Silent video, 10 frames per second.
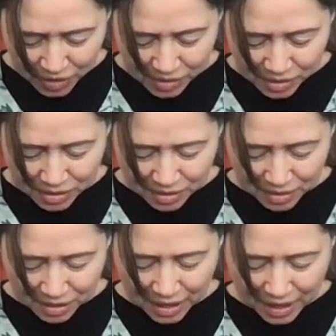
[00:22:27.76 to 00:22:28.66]
for this
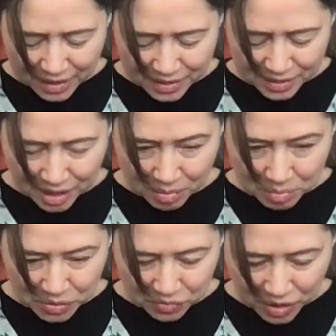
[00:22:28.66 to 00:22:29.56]
class
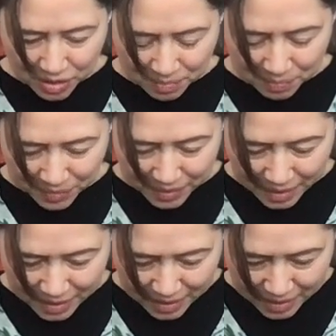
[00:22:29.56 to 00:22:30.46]
comes from
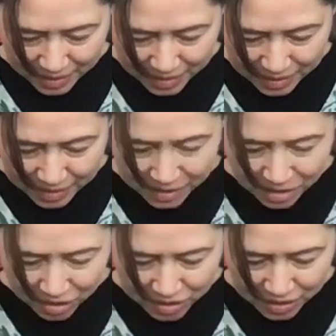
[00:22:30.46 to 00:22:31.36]

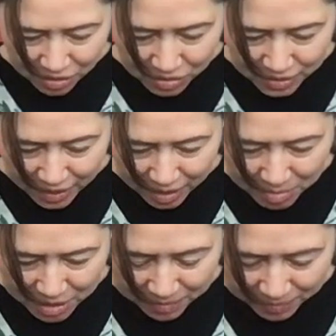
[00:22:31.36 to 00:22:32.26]
Siddhartha
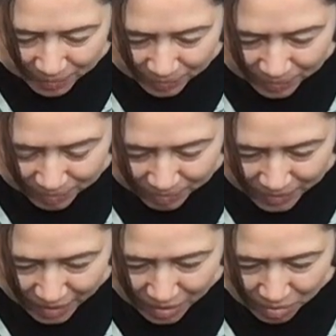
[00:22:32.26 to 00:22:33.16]
Gautama,
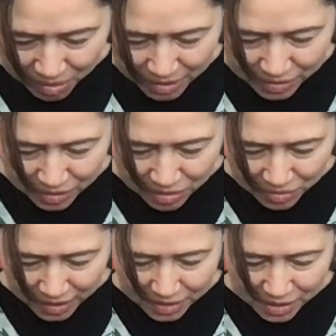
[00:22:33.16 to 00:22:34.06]
otherwise
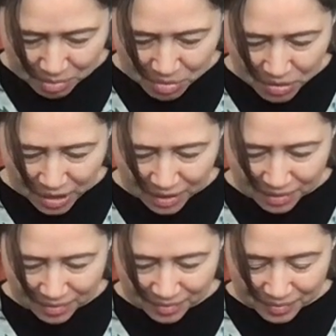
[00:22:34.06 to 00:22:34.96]
known as the Buddha.
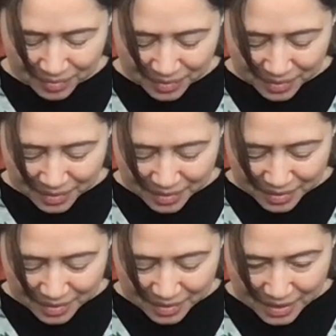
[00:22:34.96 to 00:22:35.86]

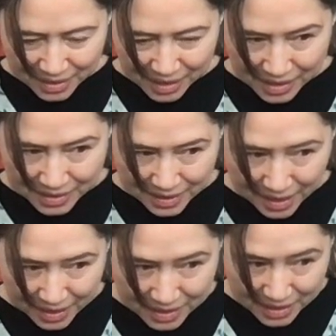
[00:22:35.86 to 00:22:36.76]
And he
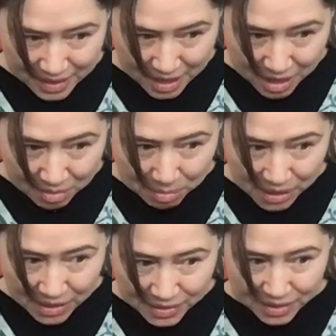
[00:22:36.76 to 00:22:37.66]
said,
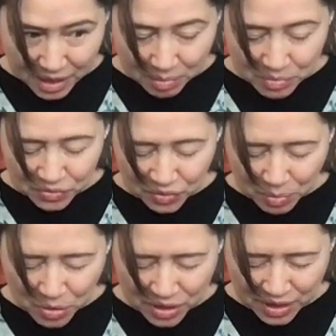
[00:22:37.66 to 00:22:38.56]
"Peace comes
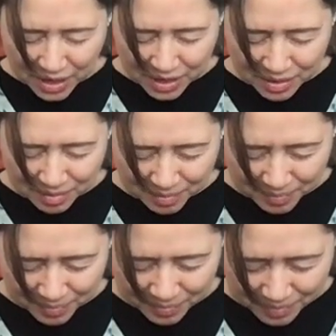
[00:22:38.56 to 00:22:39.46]
from within.
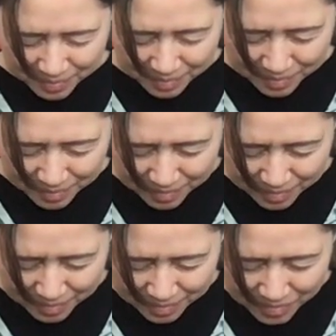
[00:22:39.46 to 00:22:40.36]

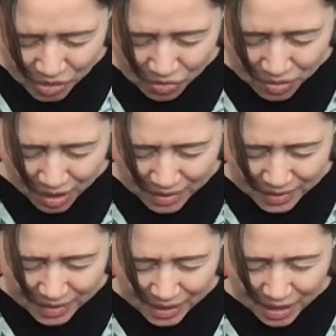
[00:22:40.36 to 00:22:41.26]
Do not
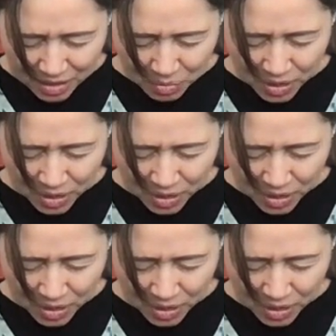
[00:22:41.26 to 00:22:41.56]
seek it